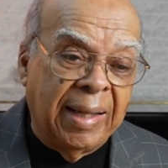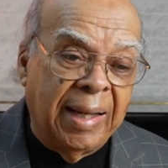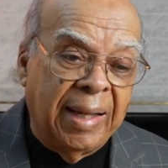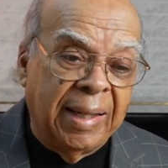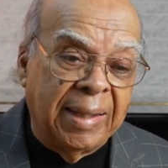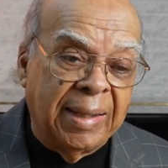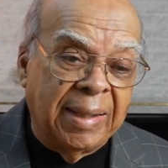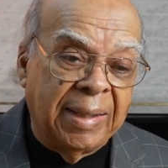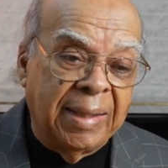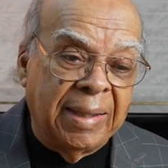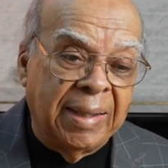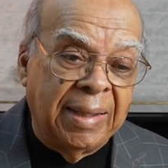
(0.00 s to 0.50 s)
I,
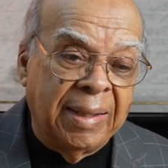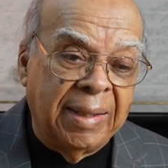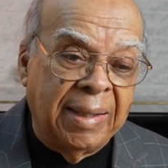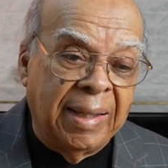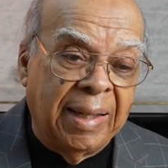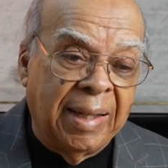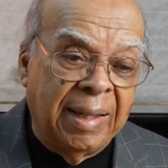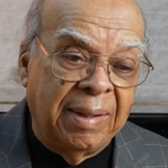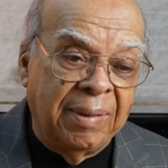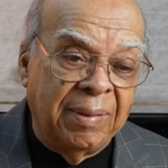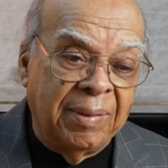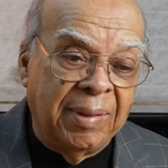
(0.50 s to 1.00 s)

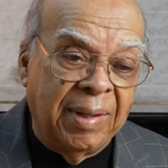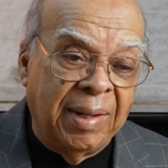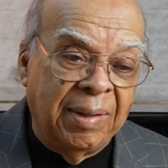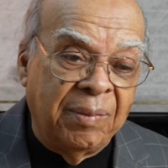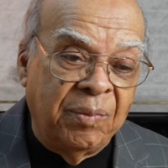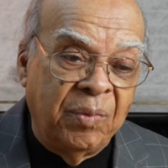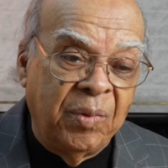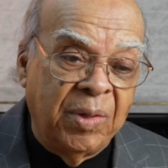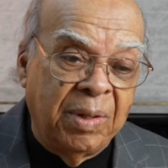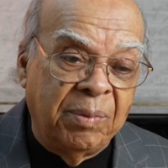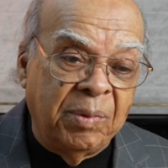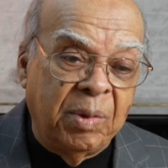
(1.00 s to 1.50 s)
I, I
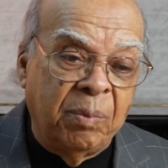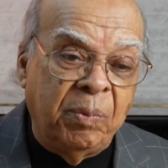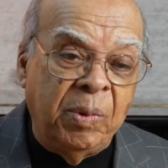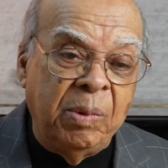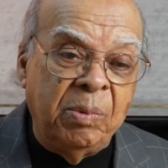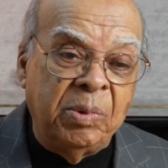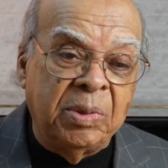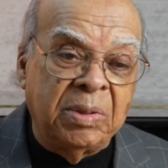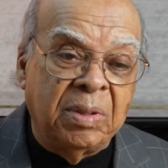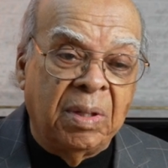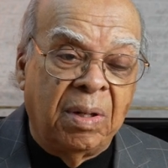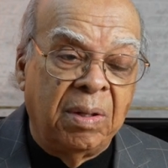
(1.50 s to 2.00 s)
went up to
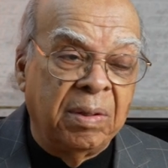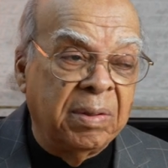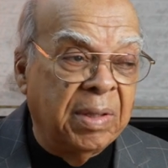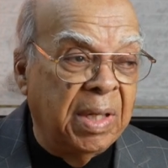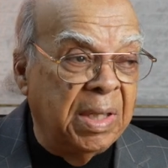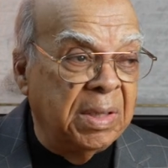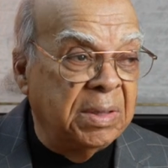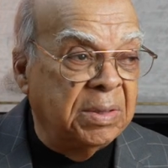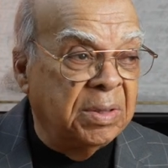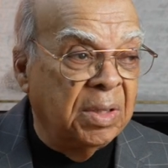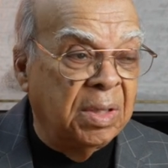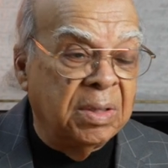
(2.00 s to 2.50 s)
People's
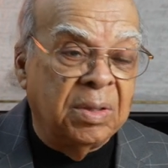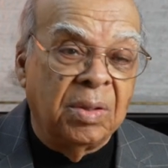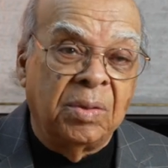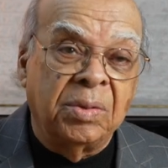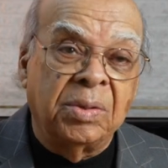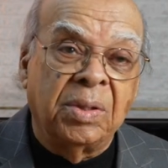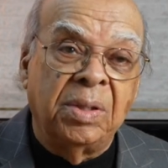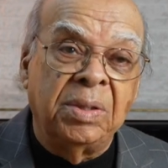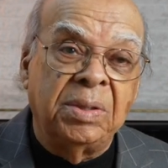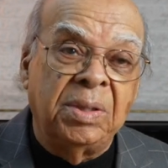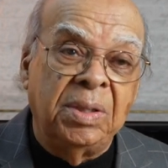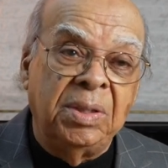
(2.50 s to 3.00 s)
Congregation Church on
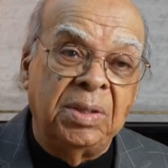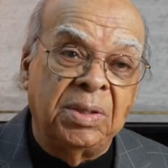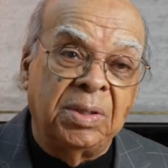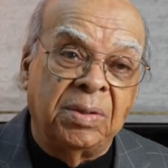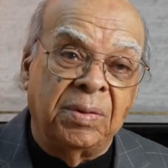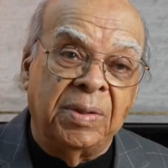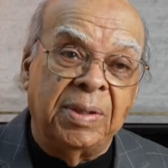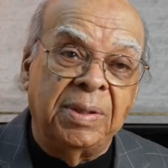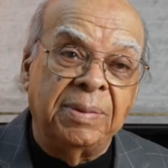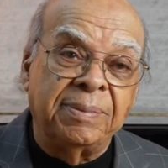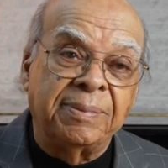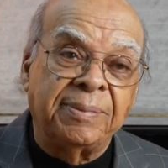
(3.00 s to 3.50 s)
13th
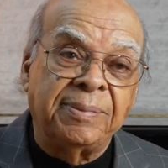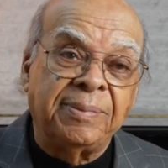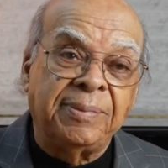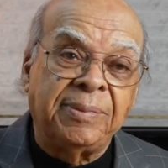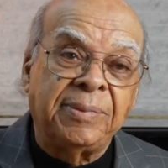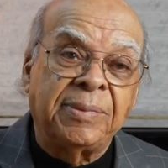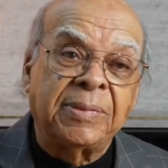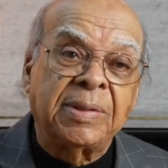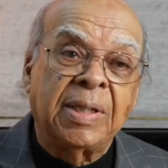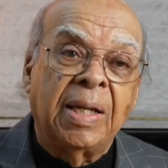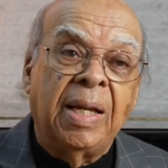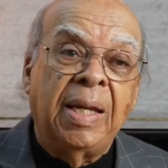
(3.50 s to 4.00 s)
Street,
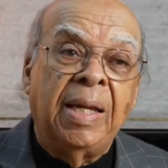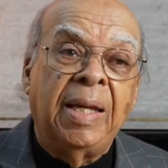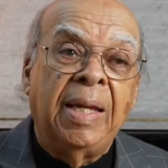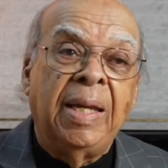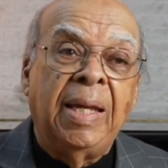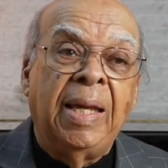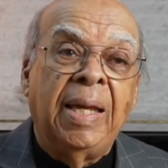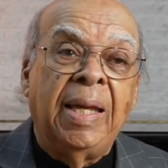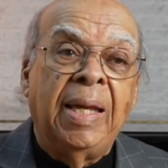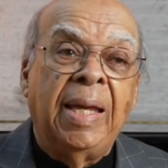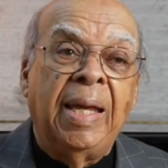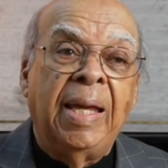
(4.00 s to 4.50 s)

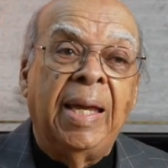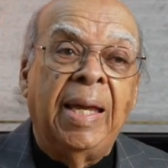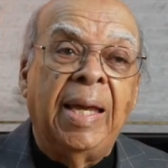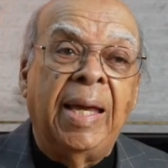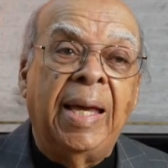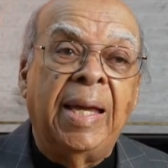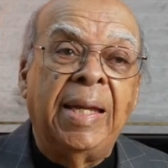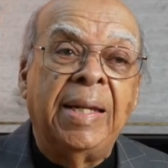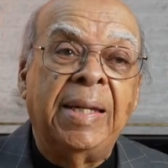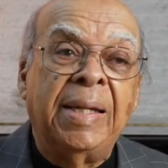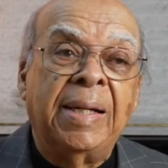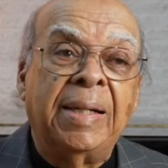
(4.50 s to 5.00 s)

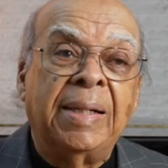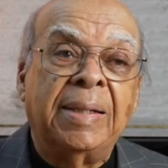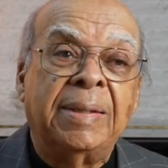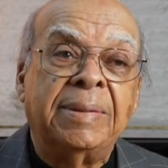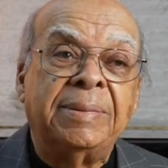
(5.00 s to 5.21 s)
mm-hmm. and uh,